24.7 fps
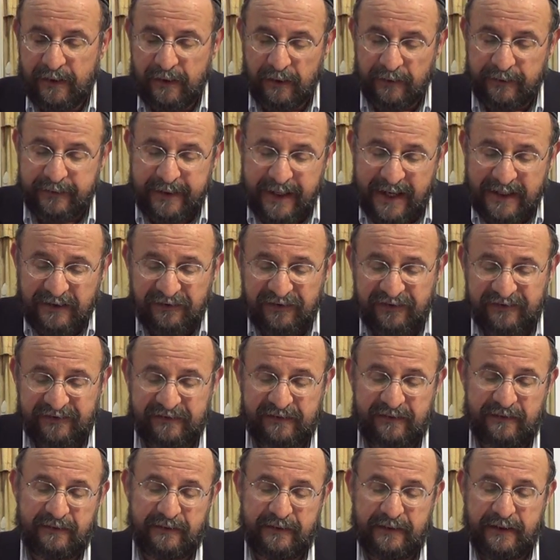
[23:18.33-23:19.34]
against
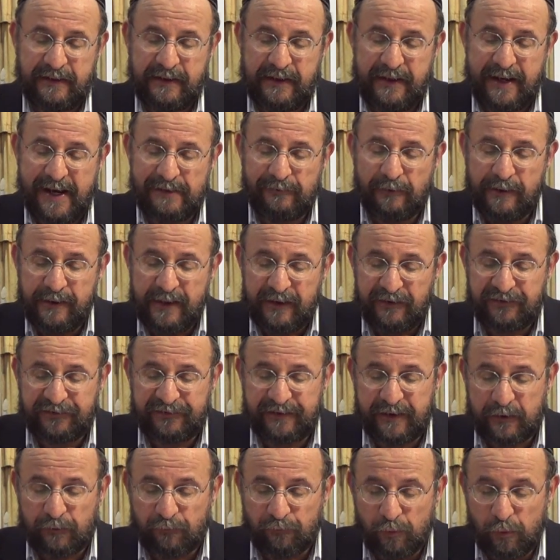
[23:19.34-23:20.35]
the
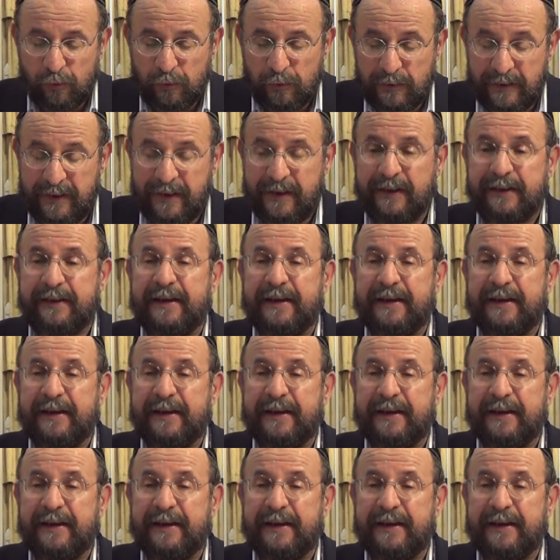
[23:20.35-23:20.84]
Hellenistic rule and